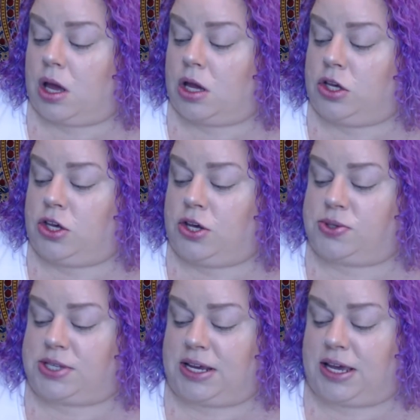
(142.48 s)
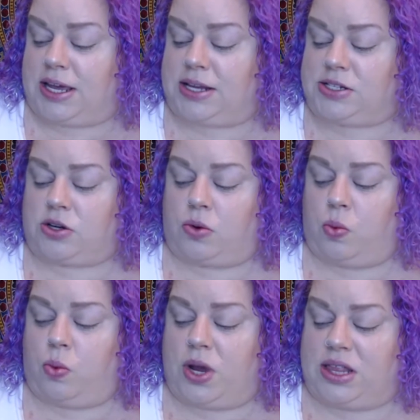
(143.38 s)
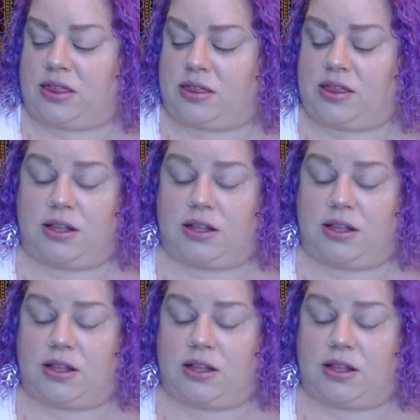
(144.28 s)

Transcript: using it with the